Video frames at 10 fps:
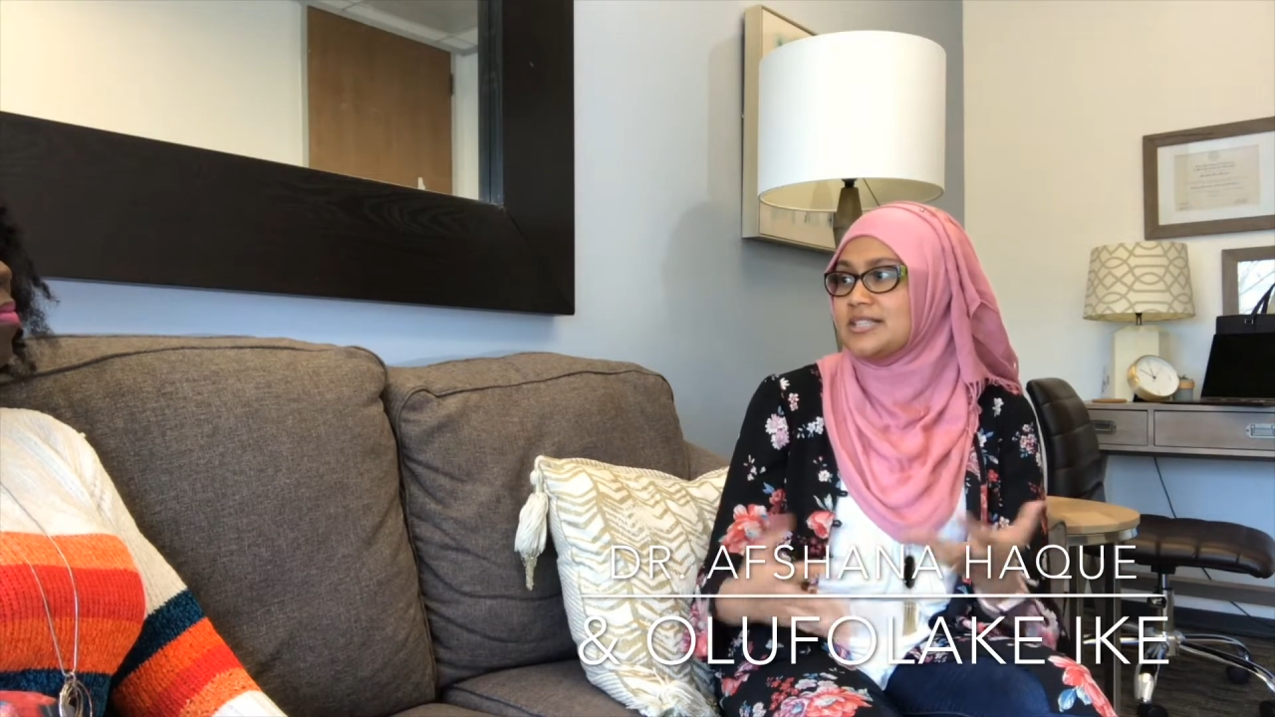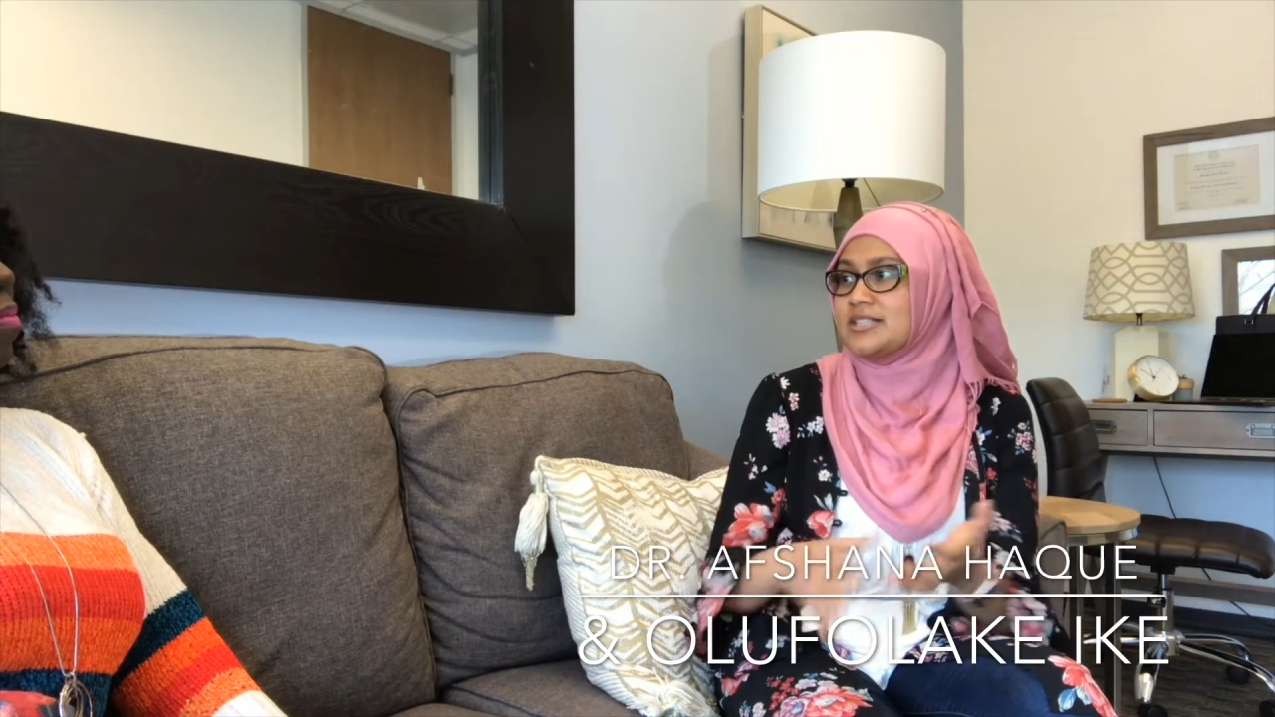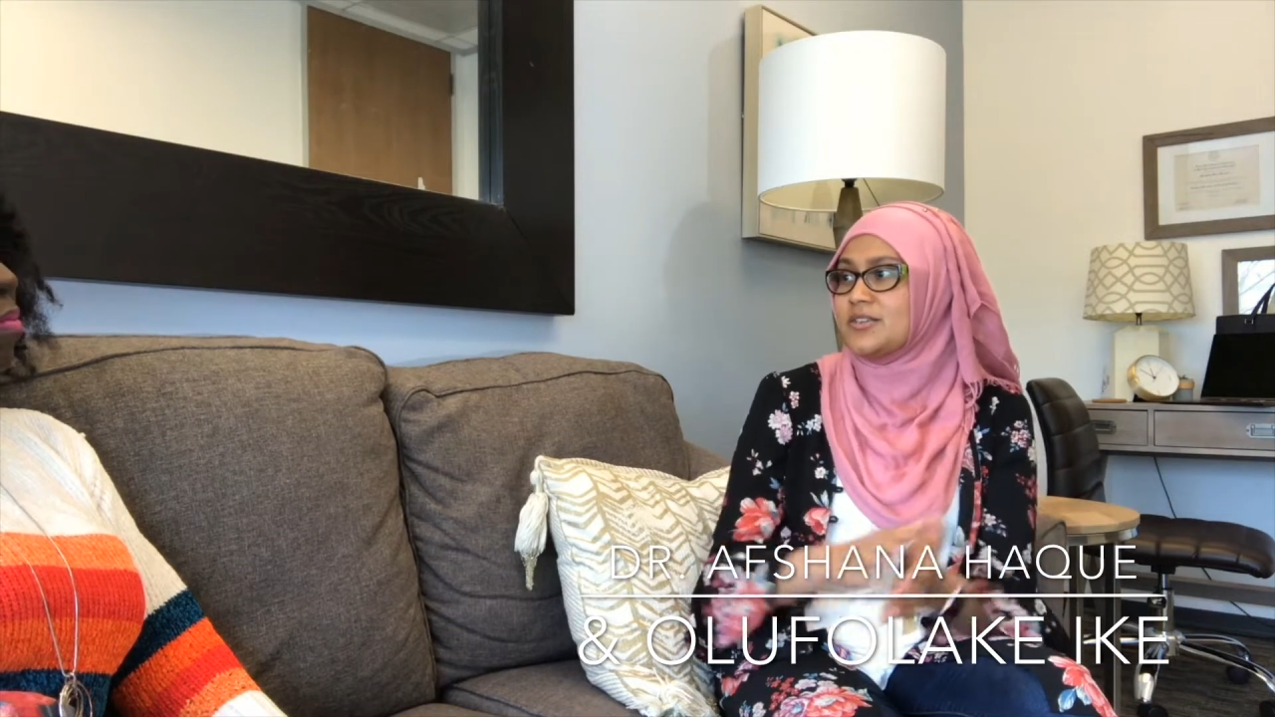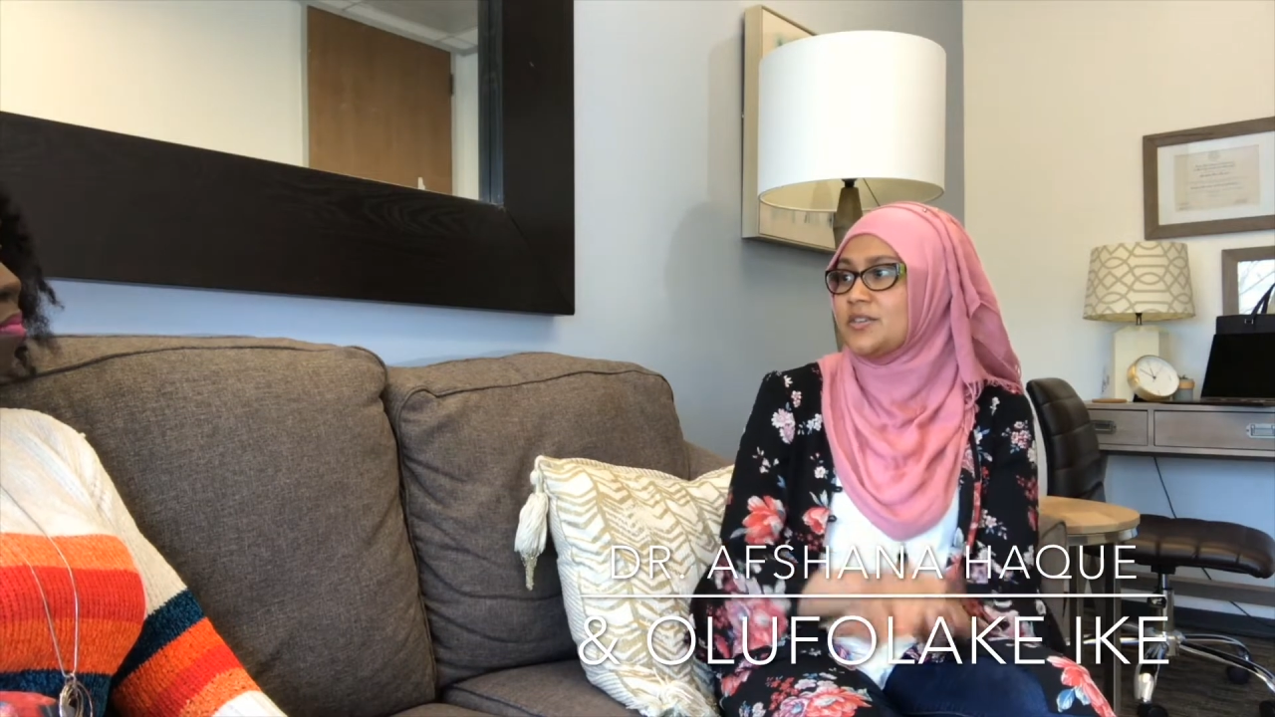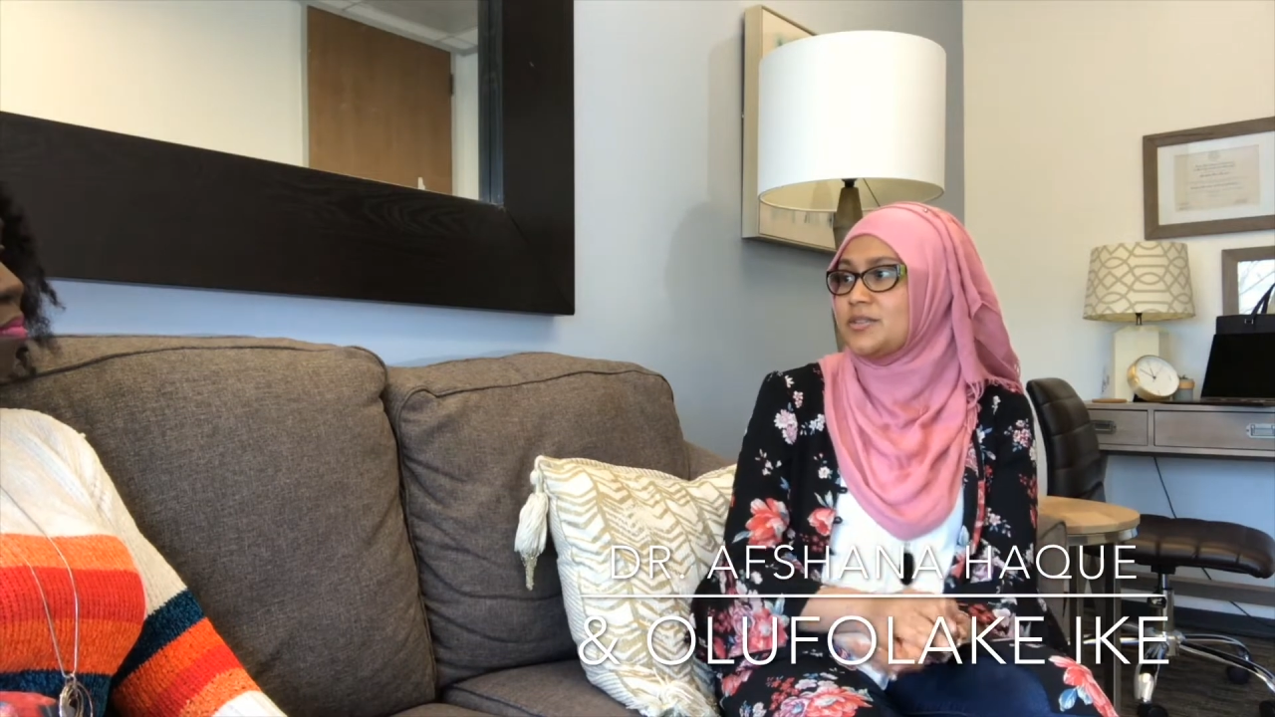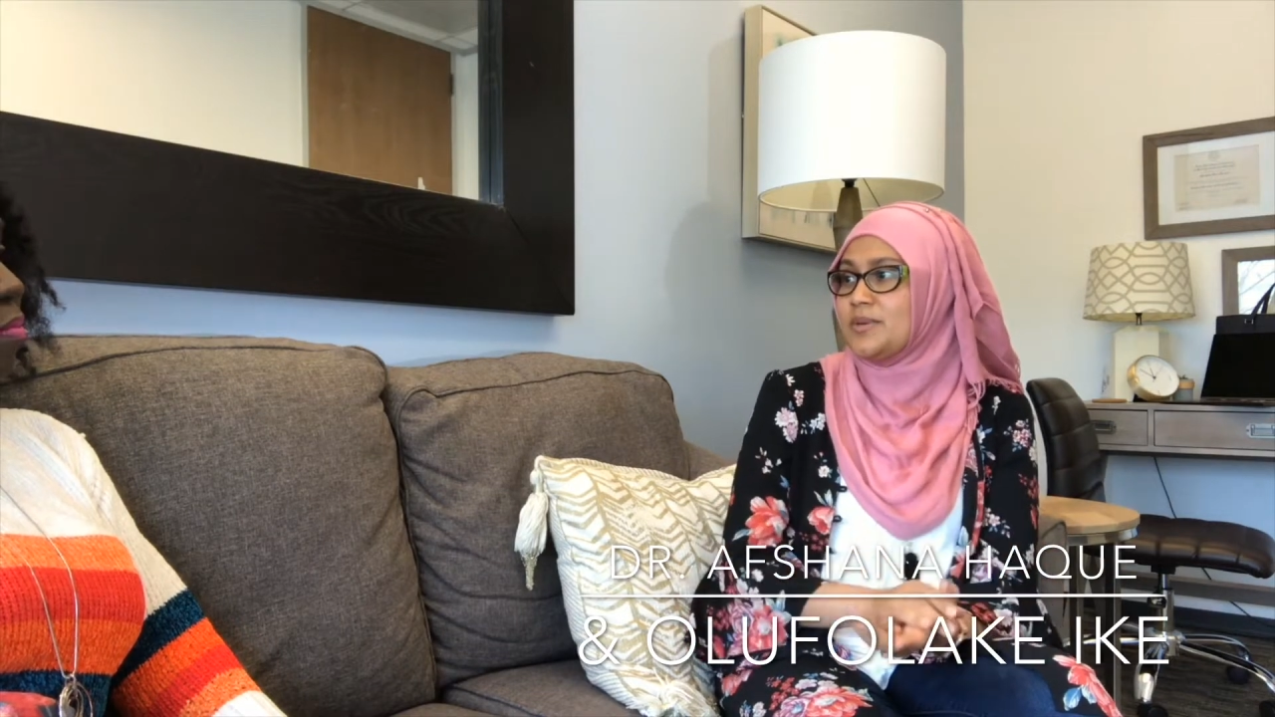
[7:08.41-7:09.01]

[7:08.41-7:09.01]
it's going to